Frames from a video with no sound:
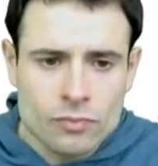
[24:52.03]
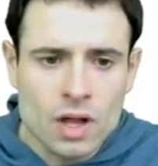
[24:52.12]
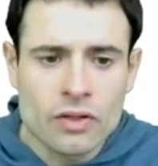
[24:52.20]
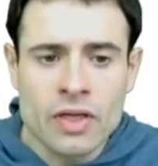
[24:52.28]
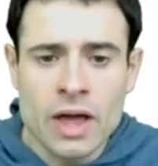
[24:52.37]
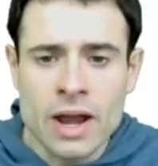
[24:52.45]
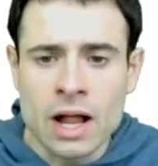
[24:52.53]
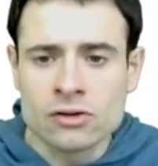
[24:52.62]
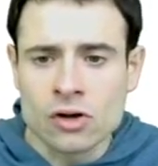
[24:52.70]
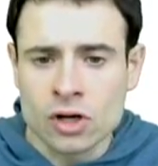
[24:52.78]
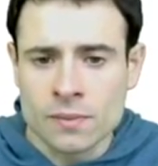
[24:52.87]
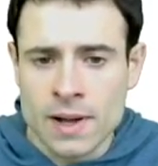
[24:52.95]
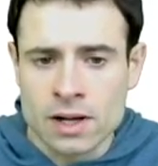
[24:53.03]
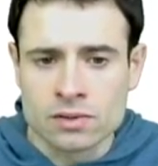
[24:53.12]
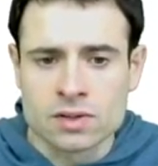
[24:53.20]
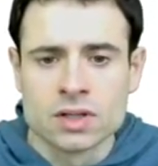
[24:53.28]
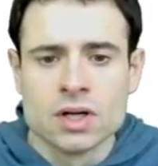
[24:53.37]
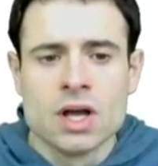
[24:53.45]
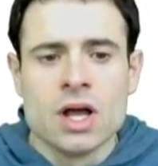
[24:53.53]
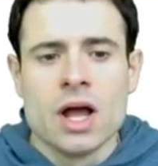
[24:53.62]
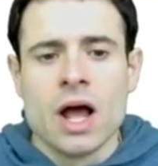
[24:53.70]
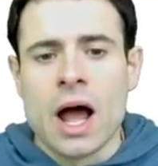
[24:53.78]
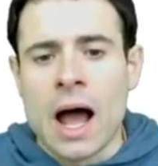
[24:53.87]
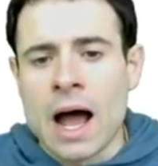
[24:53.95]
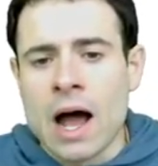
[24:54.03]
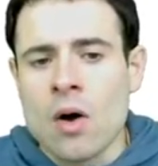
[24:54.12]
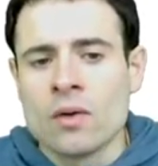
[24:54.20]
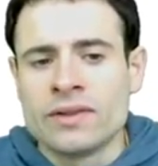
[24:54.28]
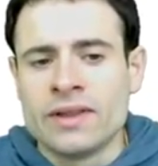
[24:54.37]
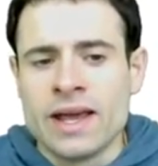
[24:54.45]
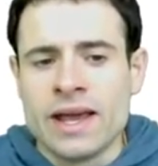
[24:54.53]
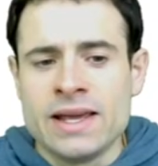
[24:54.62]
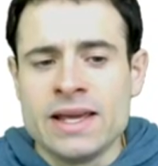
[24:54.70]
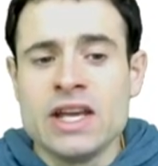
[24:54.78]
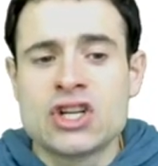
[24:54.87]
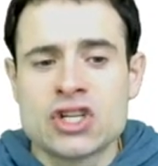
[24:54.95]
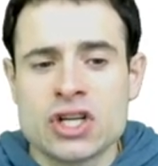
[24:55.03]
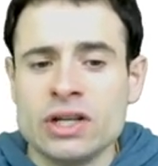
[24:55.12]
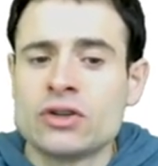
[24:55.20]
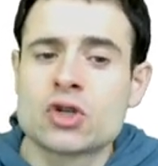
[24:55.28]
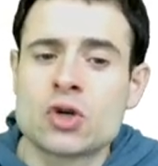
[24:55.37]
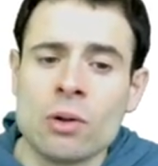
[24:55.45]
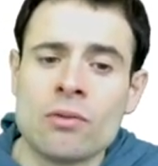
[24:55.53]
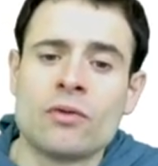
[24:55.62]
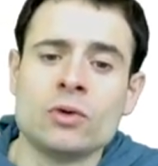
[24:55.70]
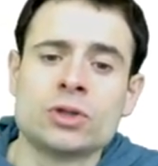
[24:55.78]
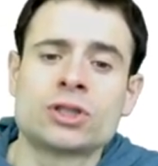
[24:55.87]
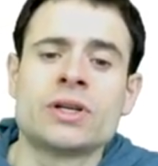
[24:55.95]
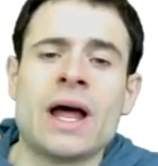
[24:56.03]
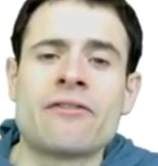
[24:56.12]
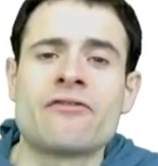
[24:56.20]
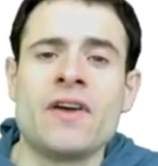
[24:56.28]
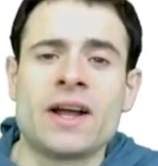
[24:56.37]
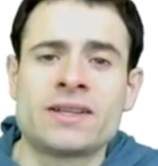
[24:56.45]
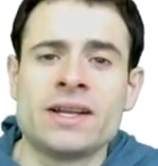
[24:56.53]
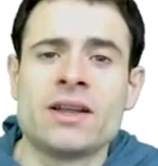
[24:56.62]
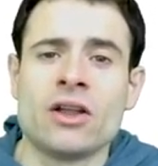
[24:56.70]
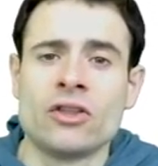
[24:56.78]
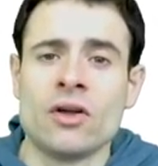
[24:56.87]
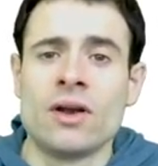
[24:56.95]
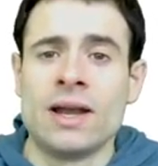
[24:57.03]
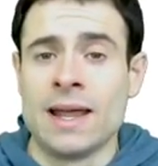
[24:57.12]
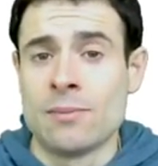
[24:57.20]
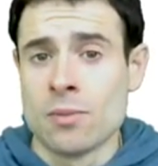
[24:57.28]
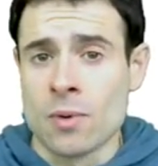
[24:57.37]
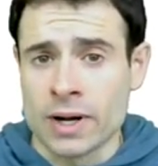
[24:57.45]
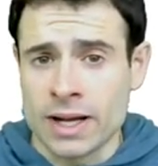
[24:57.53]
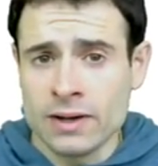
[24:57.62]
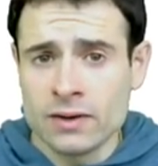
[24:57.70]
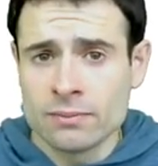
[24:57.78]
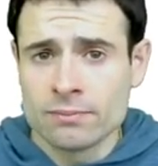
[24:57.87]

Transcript: Then I'll talk about how each industrial revolution affected the labor market.